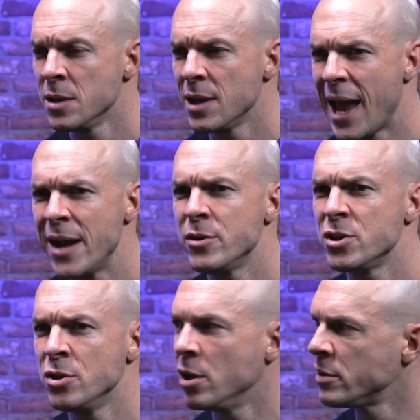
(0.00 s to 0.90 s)
Handwritten
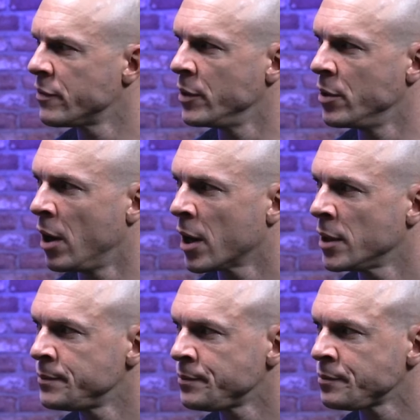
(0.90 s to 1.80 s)
note from the doc.
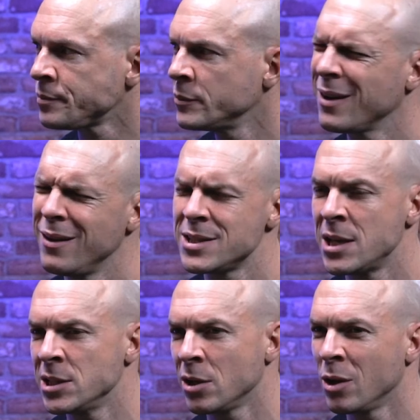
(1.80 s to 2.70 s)
I'm like, oh, it sounds
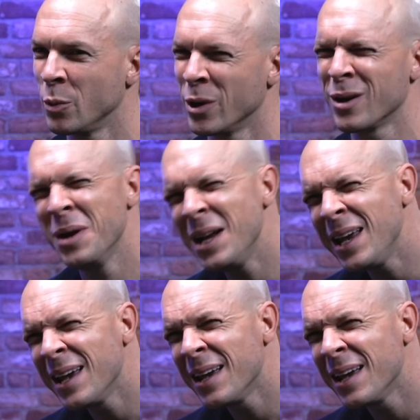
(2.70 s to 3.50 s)
like a lot of work. Really?